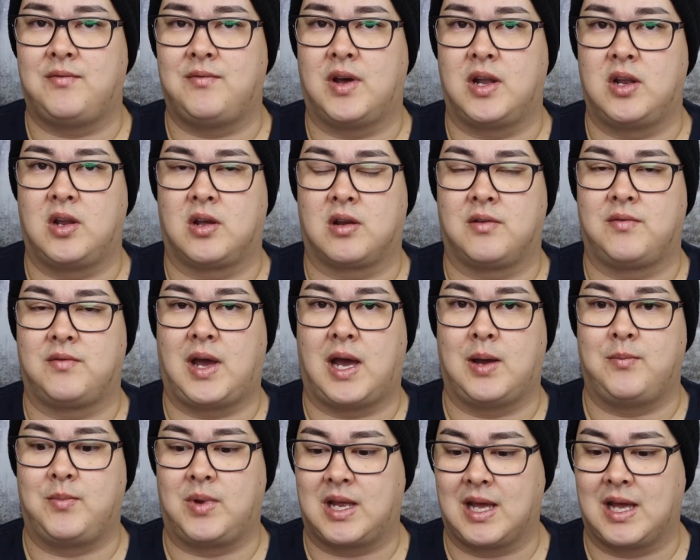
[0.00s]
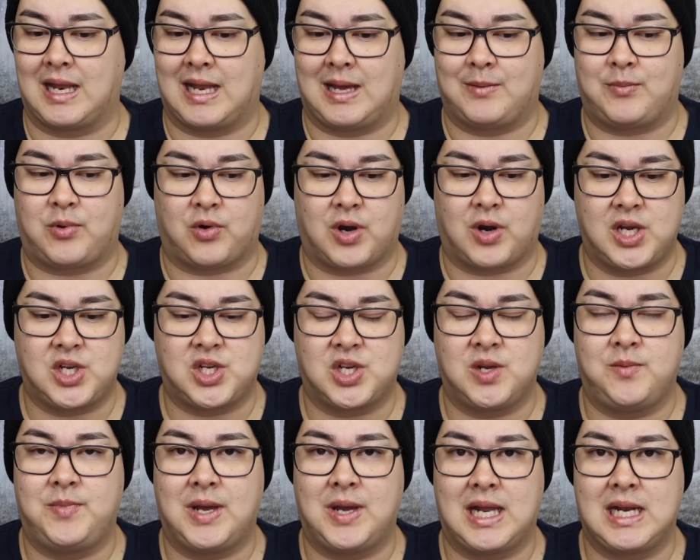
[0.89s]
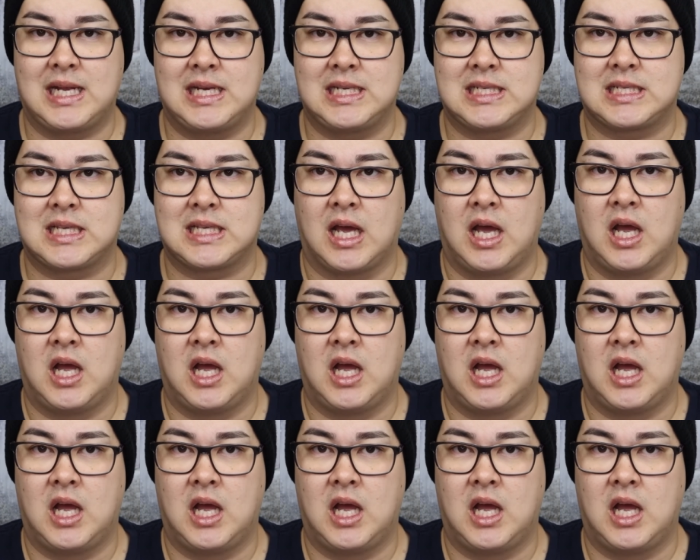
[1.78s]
a lot of um, collaboration palettes.